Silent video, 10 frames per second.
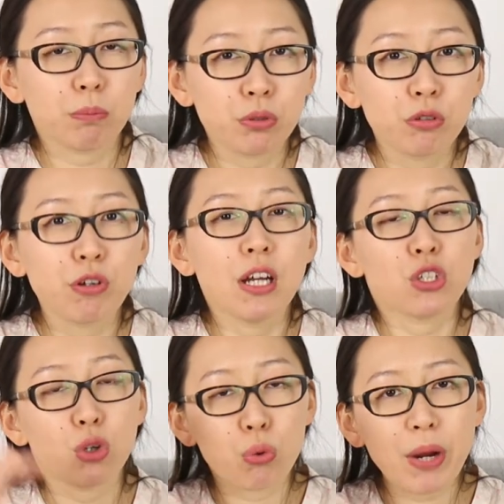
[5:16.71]
improve
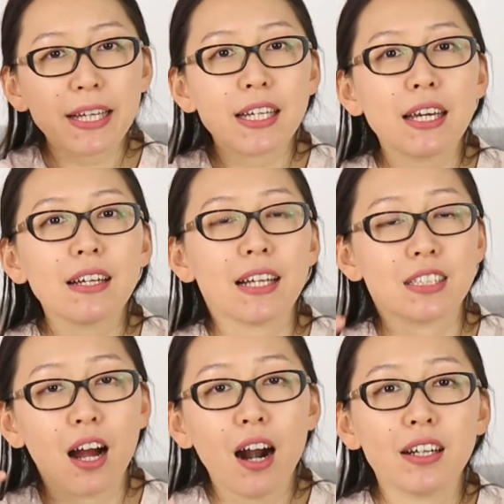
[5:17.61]
your ranking
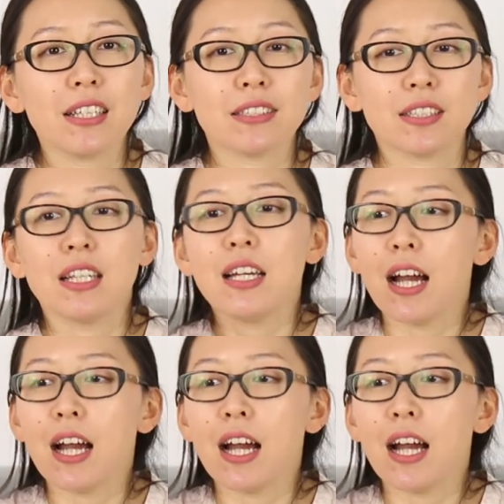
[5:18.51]
as an artist